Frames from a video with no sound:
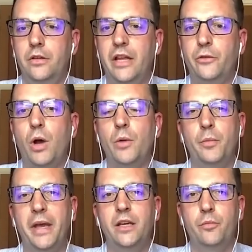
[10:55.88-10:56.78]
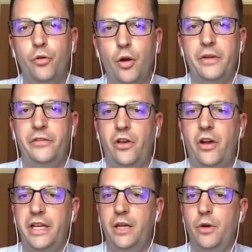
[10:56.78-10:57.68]
That's why we make a promise to
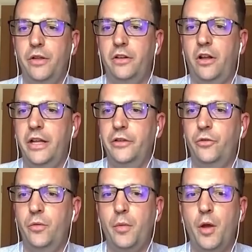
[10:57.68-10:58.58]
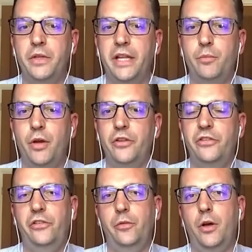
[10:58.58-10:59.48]
high net worth clients from the moment they
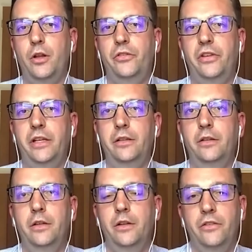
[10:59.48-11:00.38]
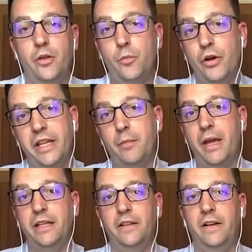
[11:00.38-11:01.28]
purchase a policy to the point they
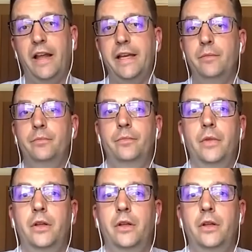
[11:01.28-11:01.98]
make the claim.